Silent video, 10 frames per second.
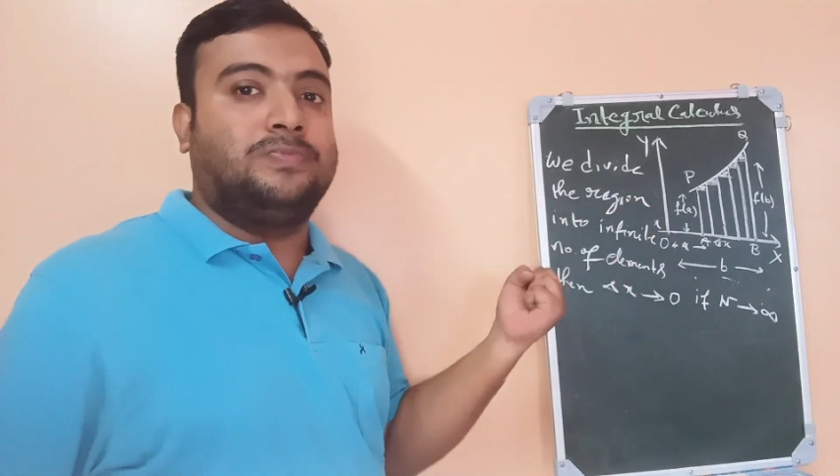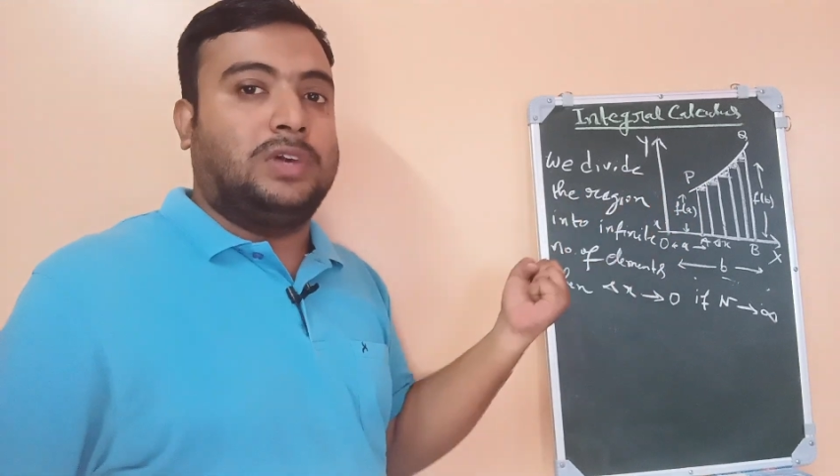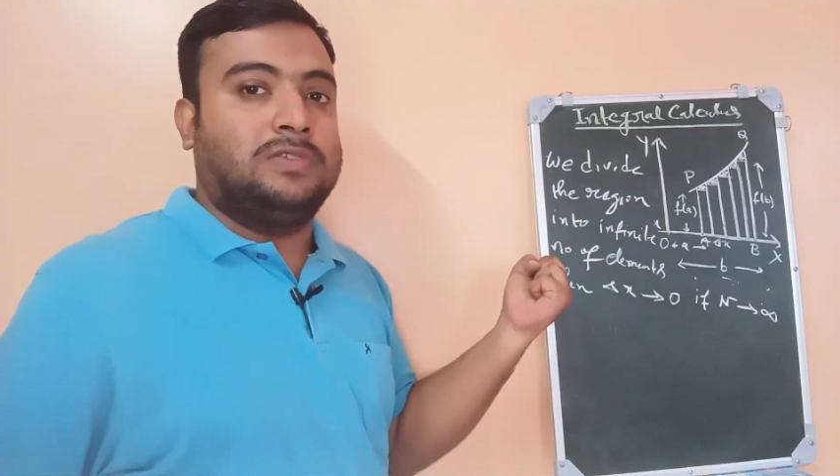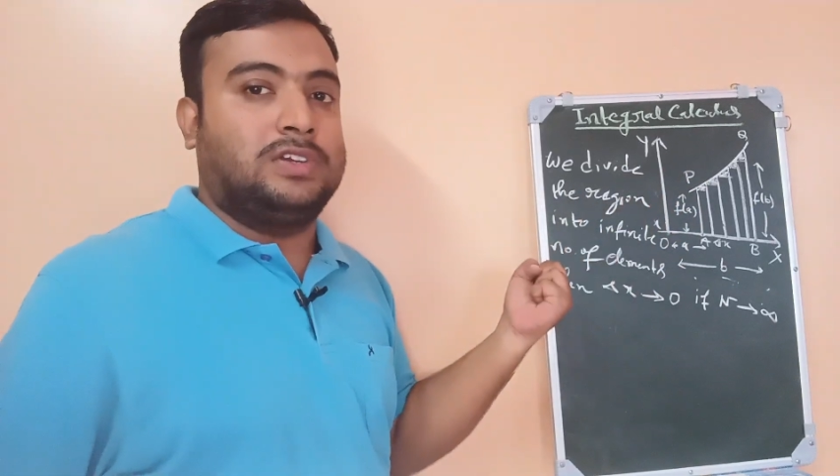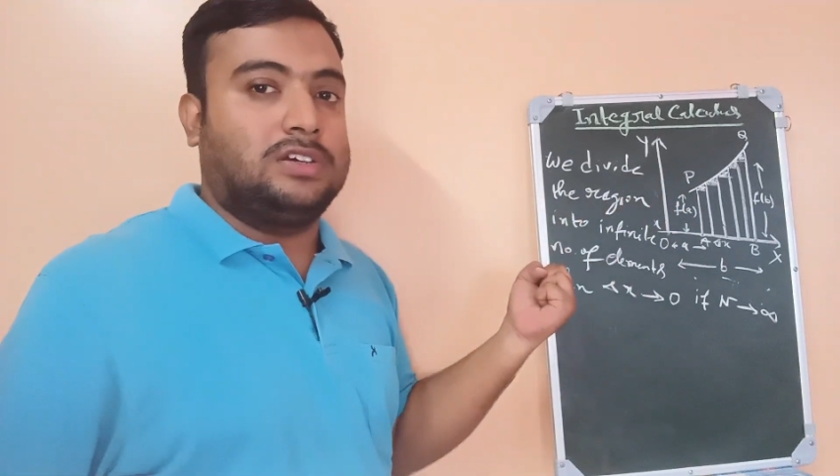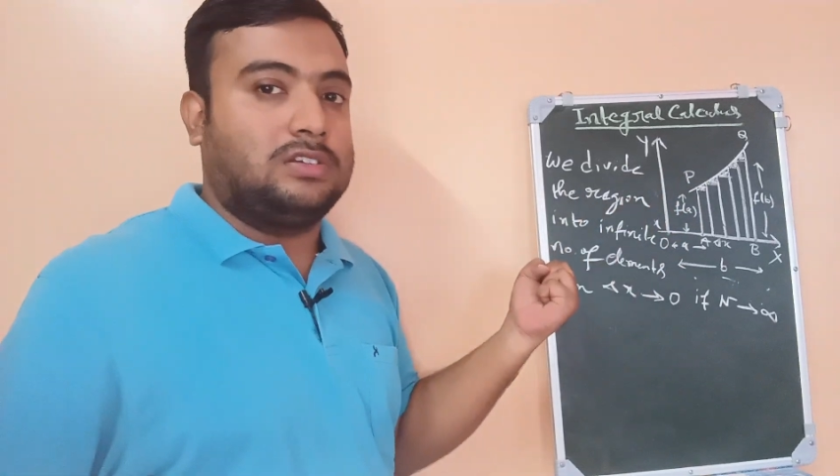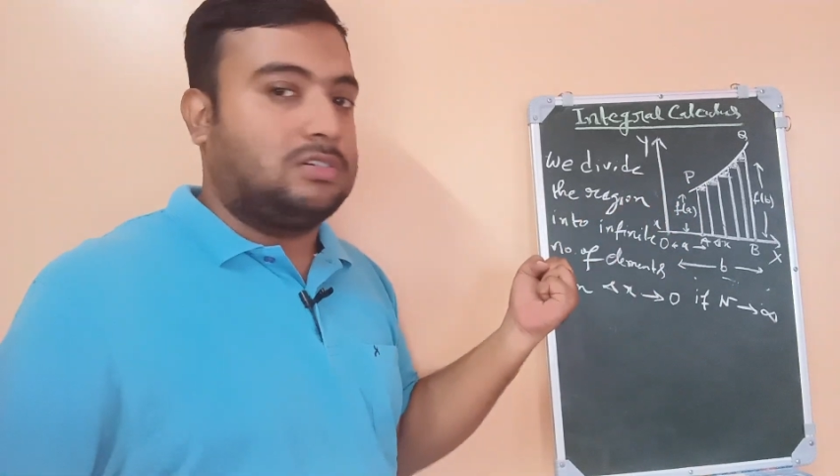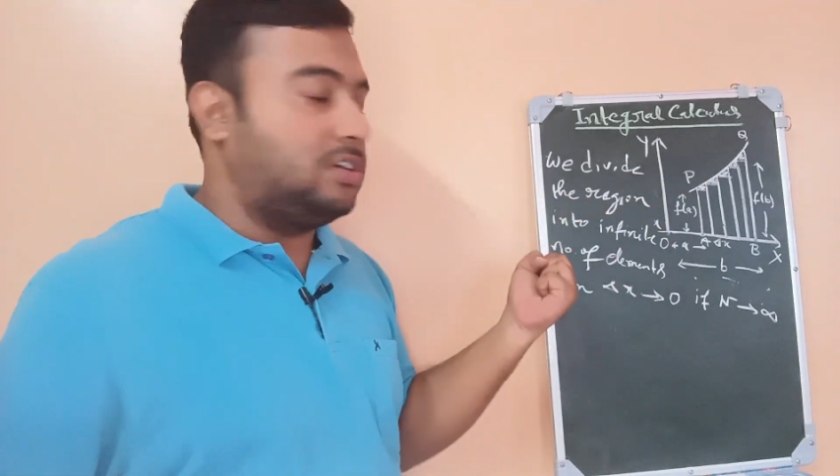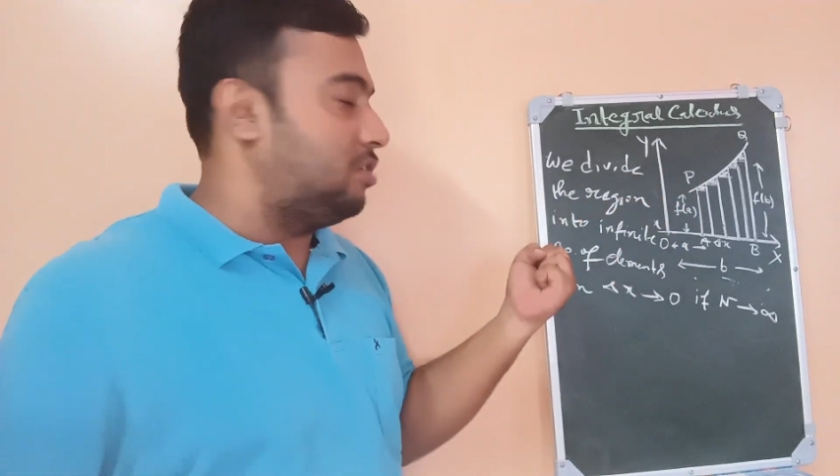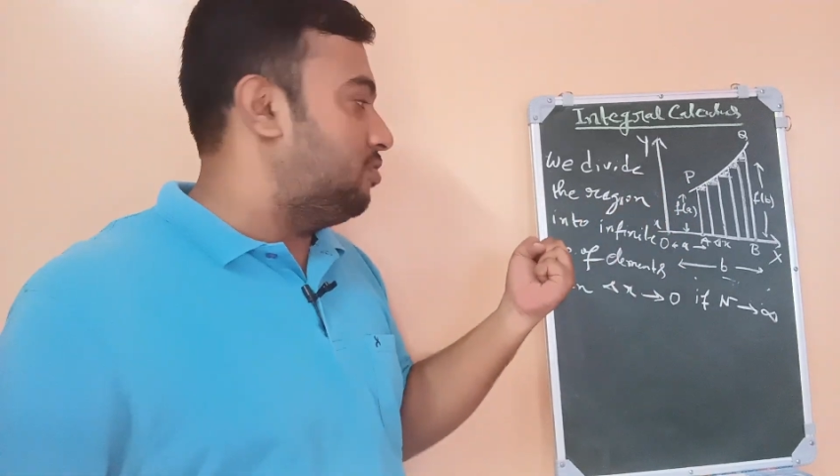
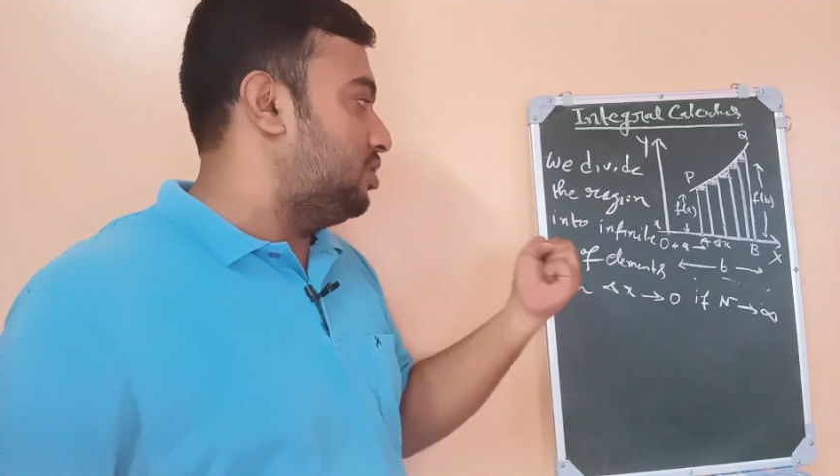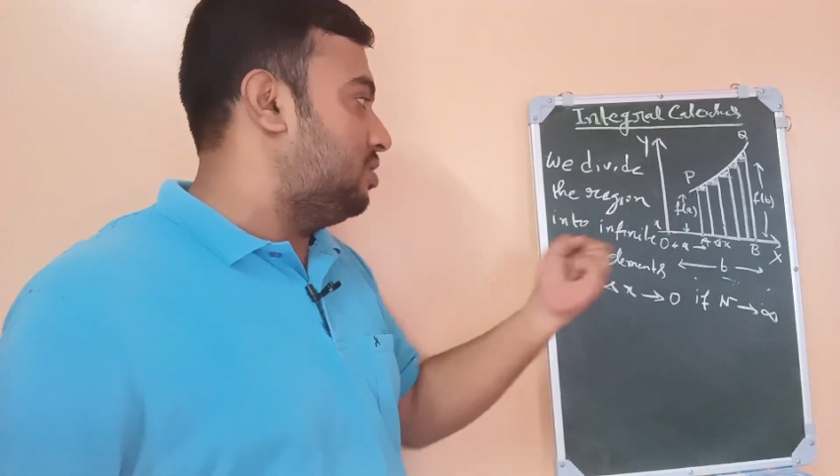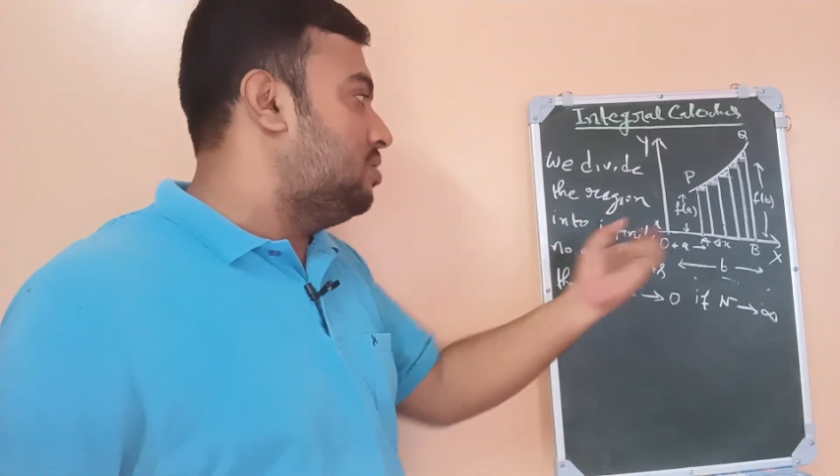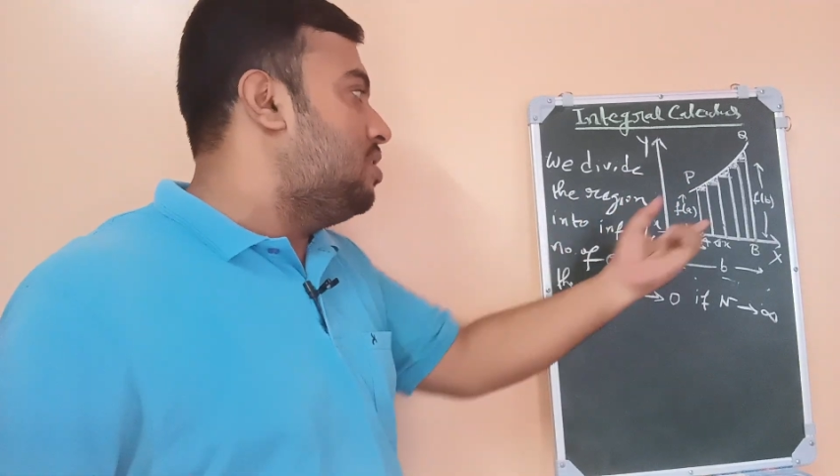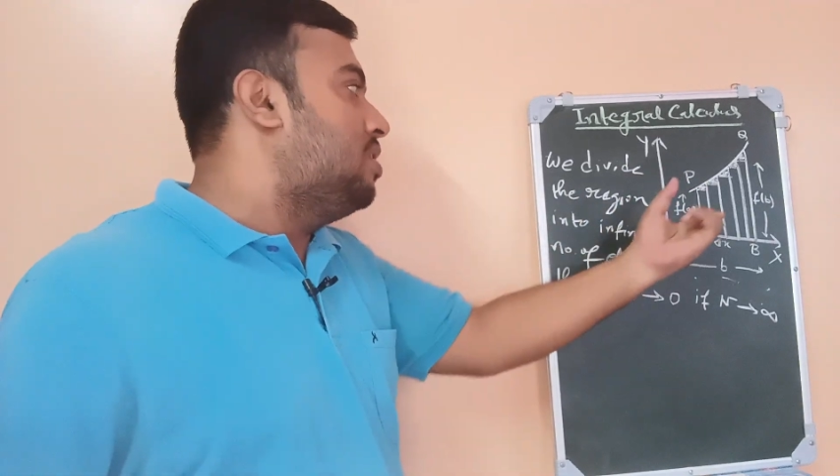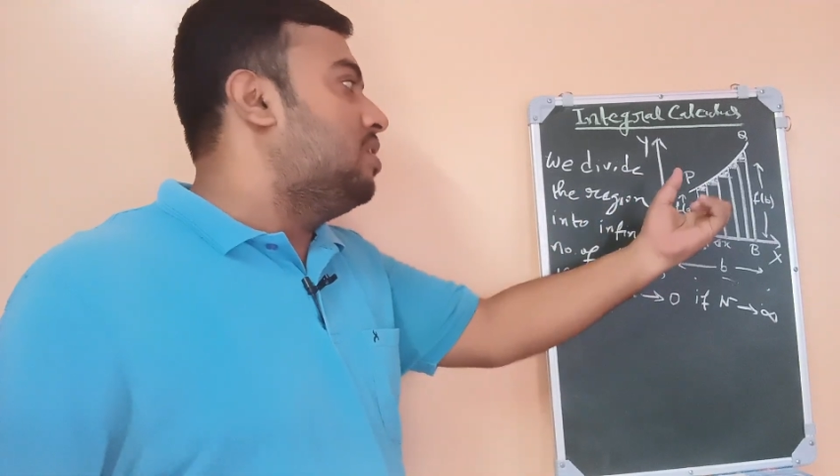mathematical equation,